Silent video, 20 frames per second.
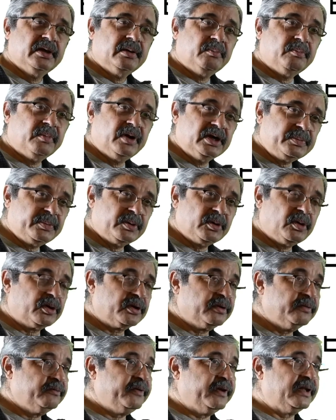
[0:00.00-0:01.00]
multiple
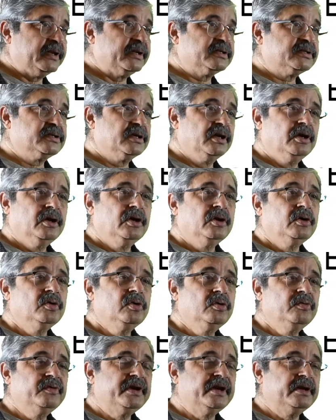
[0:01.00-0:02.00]
organ failures, who
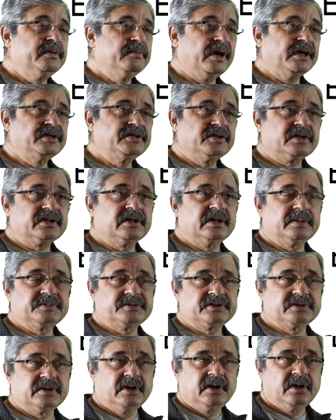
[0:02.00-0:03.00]
we did mitral
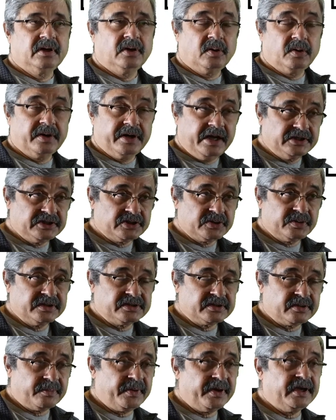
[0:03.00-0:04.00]
clips or
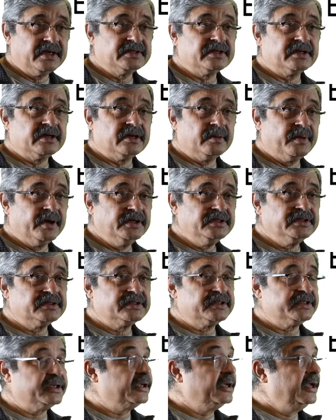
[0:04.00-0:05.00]
edge-to-edge repairs in an
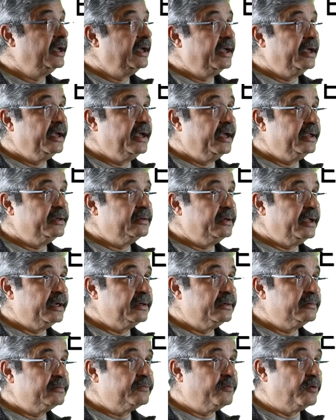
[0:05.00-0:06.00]
emergency,
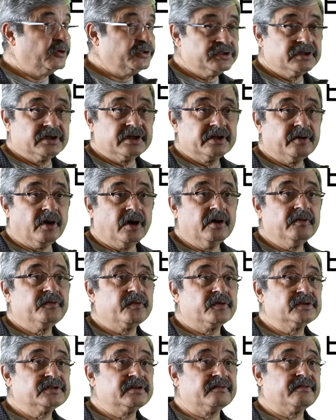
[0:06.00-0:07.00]
and fortunately all
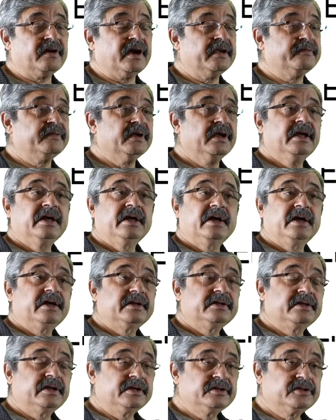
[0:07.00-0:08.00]
4 survived.
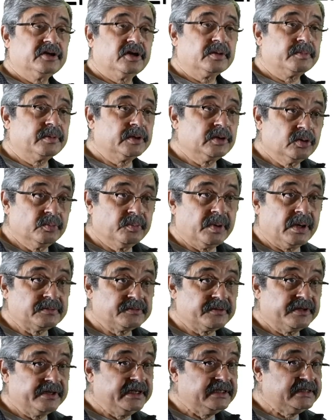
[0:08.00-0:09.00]
The intra balloon pumps
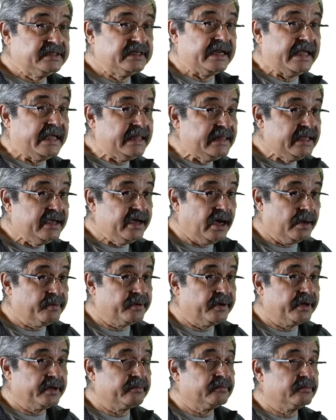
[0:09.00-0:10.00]
were DC'd in the
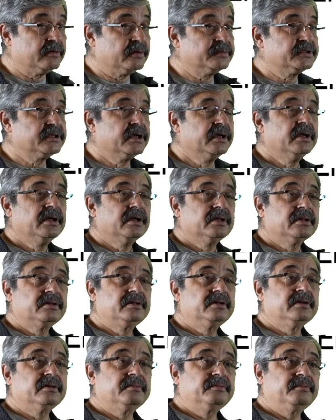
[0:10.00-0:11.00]
operating rooms.
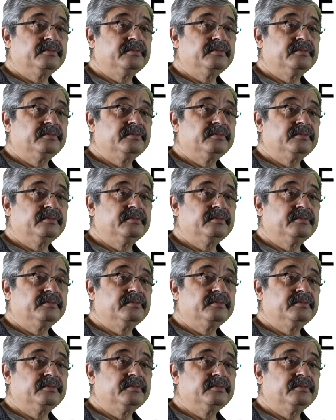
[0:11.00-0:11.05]
The